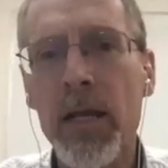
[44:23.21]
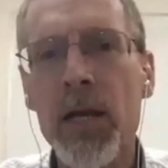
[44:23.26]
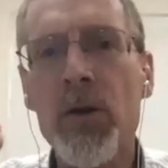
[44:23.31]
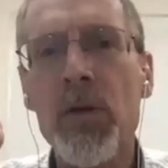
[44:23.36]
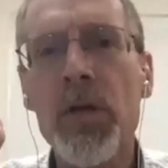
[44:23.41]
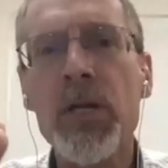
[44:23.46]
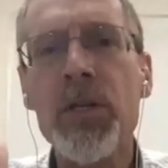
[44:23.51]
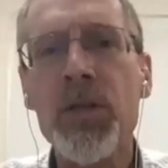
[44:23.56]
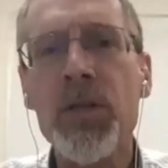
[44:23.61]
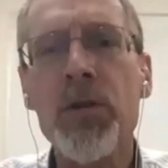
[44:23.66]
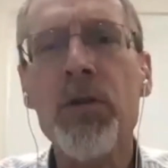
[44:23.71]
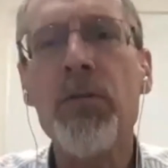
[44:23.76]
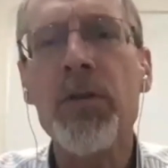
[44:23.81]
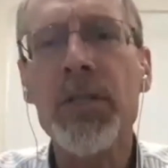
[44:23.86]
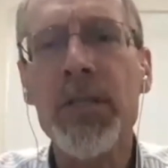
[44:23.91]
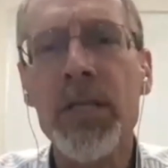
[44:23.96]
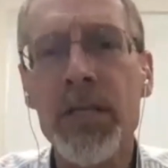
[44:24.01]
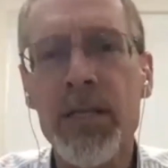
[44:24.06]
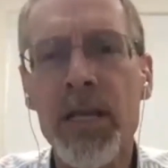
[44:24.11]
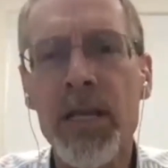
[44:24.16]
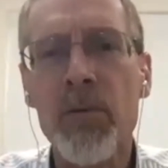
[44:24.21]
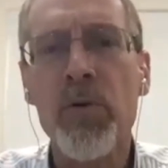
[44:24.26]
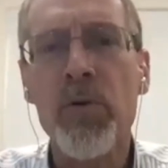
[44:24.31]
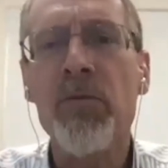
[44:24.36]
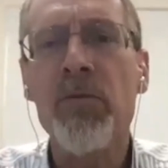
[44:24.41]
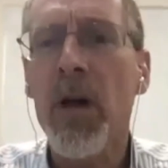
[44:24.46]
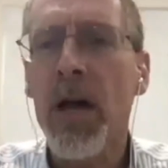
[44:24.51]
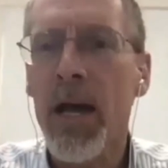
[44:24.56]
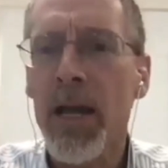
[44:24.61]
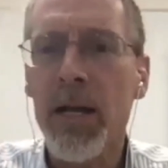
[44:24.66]
the services they
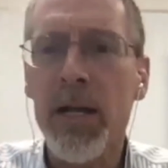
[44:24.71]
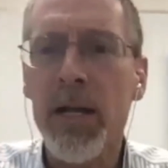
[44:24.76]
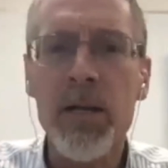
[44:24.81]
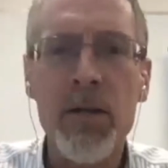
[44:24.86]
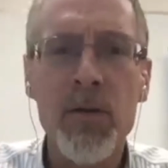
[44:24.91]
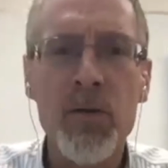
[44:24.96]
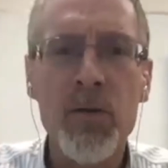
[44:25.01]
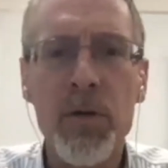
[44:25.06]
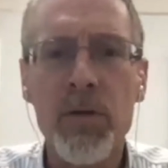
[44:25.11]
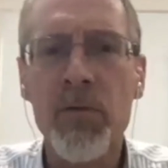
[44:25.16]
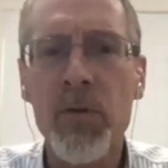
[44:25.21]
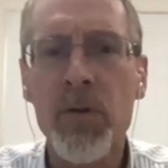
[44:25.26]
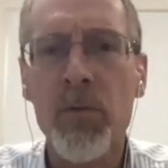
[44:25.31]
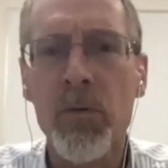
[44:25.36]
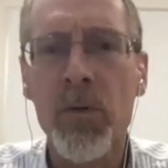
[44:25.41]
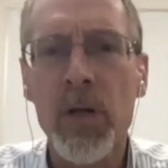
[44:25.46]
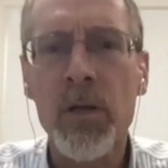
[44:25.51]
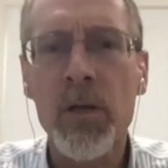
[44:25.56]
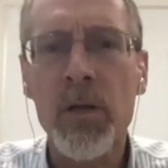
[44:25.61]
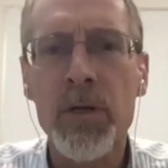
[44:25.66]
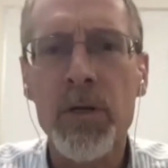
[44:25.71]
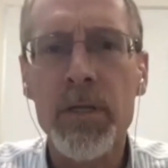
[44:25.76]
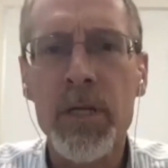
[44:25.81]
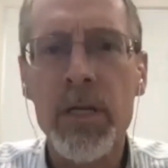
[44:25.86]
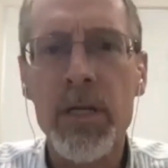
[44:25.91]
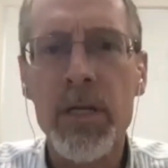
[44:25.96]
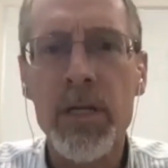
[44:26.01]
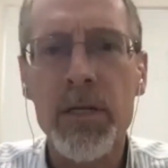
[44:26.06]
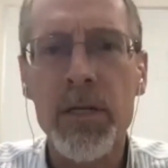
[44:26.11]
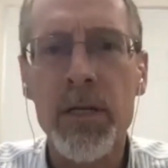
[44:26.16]
provide, and sort of you alluded to
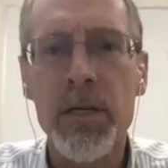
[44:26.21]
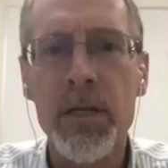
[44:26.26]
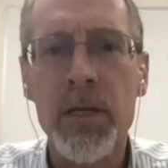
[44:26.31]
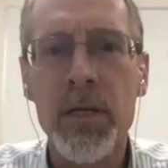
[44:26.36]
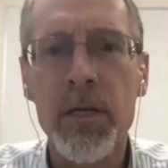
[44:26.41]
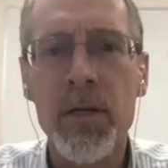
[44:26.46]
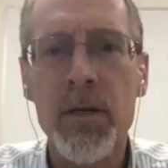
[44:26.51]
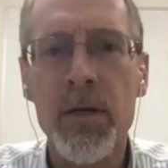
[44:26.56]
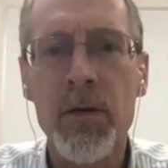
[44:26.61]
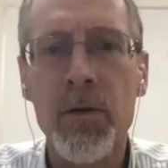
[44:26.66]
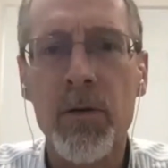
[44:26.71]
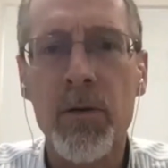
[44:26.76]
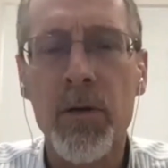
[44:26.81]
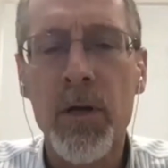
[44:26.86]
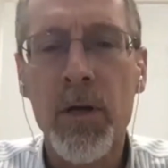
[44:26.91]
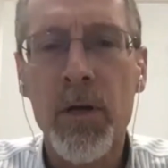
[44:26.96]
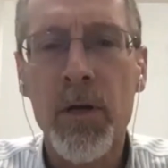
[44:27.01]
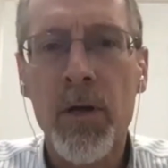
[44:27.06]
this in your